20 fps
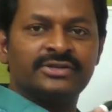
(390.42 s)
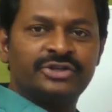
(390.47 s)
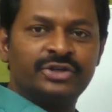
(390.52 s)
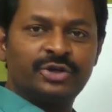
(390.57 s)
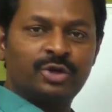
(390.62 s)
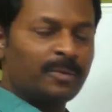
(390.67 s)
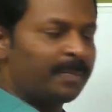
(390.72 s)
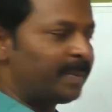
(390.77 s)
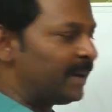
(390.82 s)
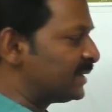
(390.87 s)

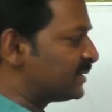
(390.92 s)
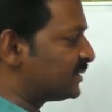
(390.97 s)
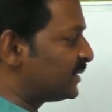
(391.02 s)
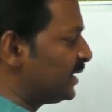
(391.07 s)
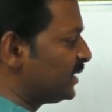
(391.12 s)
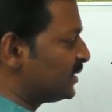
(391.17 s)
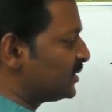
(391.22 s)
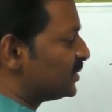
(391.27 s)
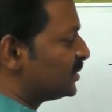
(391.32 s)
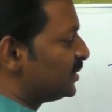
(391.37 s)
0 plus
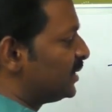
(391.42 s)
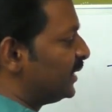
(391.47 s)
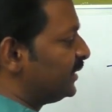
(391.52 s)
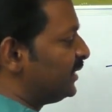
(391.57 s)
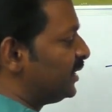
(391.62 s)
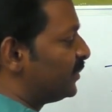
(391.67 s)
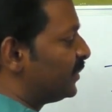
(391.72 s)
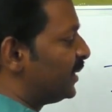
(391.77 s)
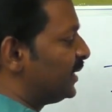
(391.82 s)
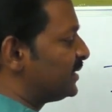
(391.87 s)
6
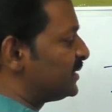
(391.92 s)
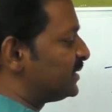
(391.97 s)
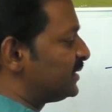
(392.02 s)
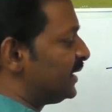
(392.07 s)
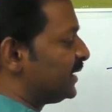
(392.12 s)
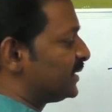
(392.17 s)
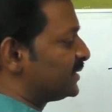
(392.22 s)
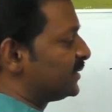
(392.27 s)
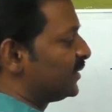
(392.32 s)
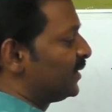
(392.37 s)
nothing but
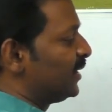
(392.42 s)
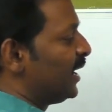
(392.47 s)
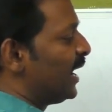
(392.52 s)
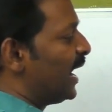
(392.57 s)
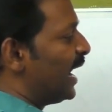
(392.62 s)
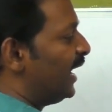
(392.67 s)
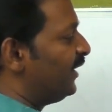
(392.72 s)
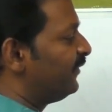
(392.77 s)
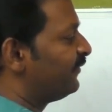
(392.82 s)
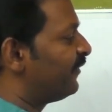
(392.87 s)
6
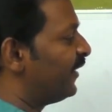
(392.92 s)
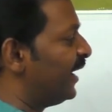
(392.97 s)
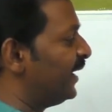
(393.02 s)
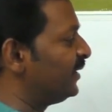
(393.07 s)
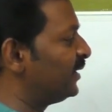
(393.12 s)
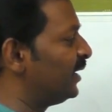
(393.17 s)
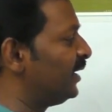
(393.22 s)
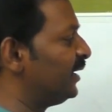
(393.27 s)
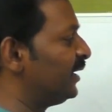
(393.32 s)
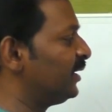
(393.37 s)
and
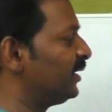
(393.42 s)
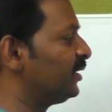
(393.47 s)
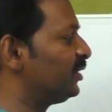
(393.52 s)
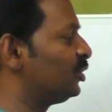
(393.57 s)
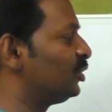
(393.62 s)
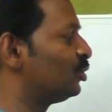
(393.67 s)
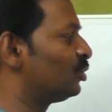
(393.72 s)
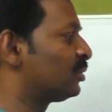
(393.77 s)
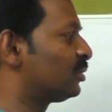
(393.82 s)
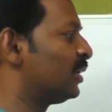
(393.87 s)
finally
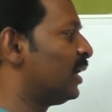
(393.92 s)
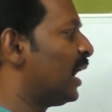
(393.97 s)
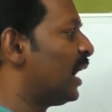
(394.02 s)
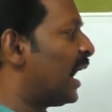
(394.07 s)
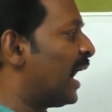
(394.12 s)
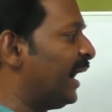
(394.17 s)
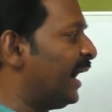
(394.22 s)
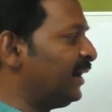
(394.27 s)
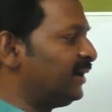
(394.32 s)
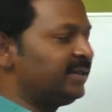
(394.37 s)
you
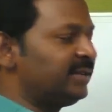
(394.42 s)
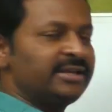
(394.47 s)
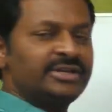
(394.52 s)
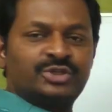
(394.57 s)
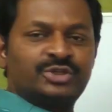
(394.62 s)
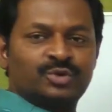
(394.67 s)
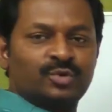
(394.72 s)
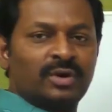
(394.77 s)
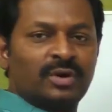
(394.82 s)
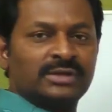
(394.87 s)
hide these
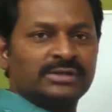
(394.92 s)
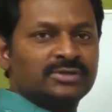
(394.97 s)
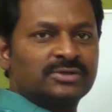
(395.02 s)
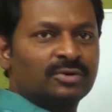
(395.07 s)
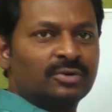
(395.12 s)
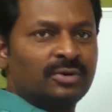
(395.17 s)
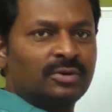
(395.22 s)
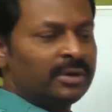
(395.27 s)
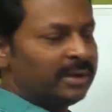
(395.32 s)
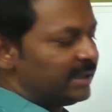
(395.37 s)
two
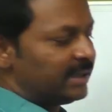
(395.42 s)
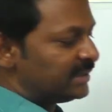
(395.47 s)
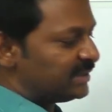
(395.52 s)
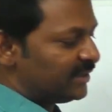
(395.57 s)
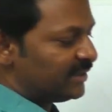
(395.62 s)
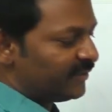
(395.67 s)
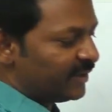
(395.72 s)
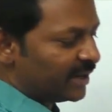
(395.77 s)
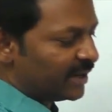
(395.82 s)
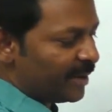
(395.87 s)
also
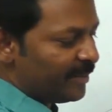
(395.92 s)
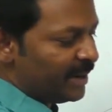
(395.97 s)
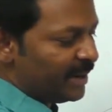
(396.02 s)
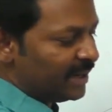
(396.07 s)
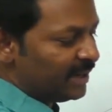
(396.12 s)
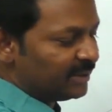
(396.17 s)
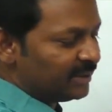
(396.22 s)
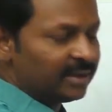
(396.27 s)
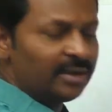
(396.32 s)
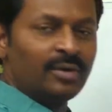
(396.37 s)
chivarga
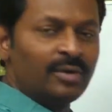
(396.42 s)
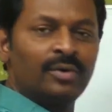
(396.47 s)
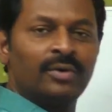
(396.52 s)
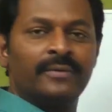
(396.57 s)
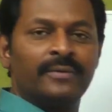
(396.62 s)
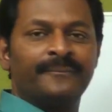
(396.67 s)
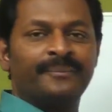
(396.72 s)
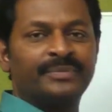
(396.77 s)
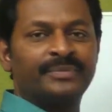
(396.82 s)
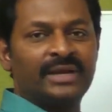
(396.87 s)
migilindi
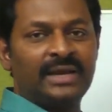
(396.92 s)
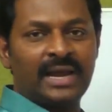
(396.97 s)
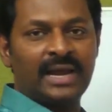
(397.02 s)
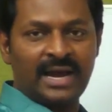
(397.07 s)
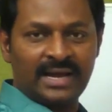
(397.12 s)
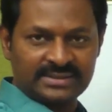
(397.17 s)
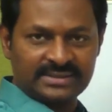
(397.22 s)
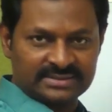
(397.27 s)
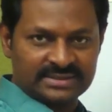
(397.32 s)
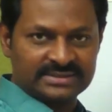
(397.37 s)

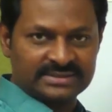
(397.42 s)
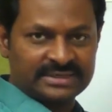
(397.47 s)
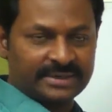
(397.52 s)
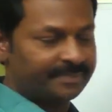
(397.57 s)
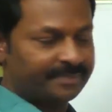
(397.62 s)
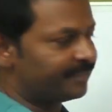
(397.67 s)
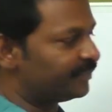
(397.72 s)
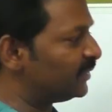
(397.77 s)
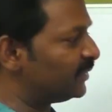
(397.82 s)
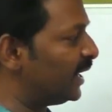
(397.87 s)
last
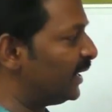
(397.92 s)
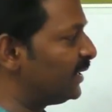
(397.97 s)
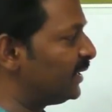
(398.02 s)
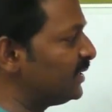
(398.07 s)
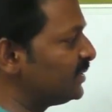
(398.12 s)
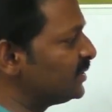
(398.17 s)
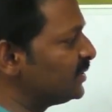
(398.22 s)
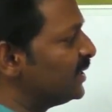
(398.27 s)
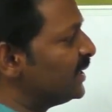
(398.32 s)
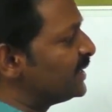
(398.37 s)
step that
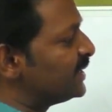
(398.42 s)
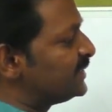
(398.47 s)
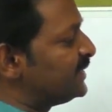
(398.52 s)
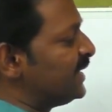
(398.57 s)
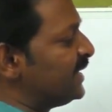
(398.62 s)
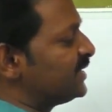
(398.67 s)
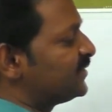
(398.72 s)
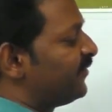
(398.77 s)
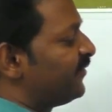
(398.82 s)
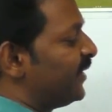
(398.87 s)
is
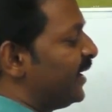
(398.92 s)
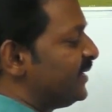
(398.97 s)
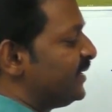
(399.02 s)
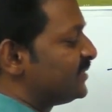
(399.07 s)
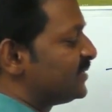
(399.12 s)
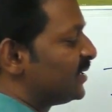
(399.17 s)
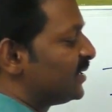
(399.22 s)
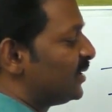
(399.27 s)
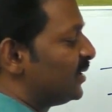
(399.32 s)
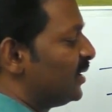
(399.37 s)
6
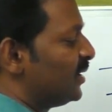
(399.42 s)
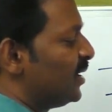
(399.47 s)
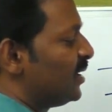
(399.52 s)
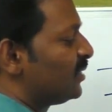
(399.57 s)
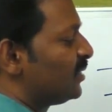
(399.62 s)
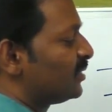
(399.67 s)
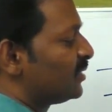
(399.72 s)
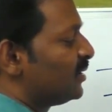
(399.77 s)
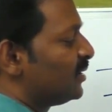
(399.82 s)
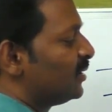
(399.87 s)
5 are
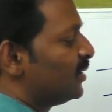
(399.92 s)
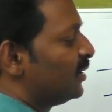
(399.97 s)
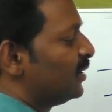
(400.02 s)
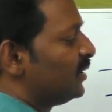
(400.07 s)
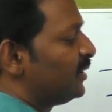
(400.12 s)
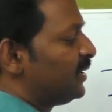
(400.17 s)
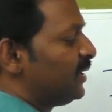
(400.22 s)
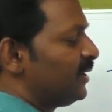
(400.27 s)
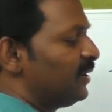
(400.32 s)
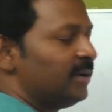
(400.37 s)

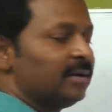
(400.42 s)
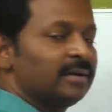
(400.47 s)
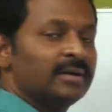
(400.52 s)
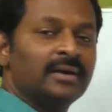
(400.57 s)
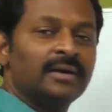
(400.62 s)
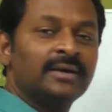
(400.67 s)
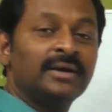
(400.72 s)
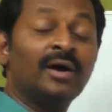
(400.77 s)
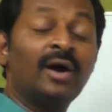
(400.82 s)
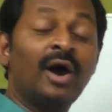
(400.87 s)
30
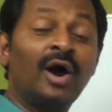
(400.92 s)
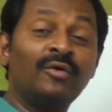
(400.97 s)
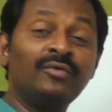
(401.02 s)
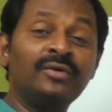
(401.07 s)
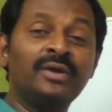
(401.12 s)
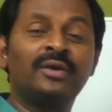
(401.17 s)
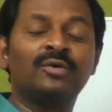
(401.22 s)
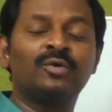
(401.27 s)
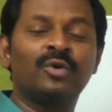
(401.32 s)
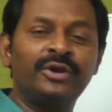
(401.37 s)
now how
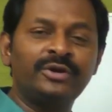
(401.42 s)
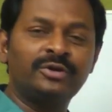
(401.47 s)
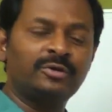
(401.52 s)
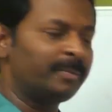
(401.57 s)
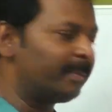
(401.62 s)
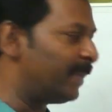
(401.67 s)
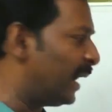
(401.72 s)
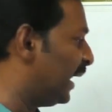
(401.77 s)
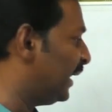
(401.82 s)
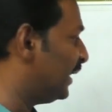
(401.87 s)
you are going to
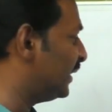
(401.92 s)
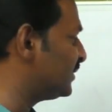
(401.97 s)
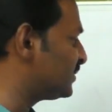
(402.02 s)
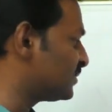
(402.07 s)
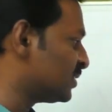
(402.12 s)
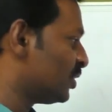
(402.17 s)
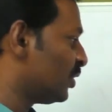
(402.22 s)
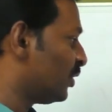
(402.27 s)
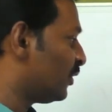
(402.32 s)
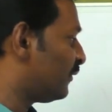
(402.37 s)
balance
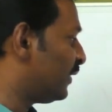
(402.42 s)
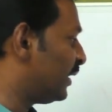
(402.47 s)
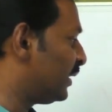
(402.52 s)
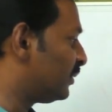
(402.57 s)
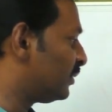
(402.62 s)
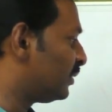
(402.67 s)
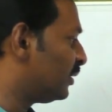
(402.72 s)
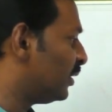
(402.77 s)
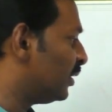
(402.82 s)
when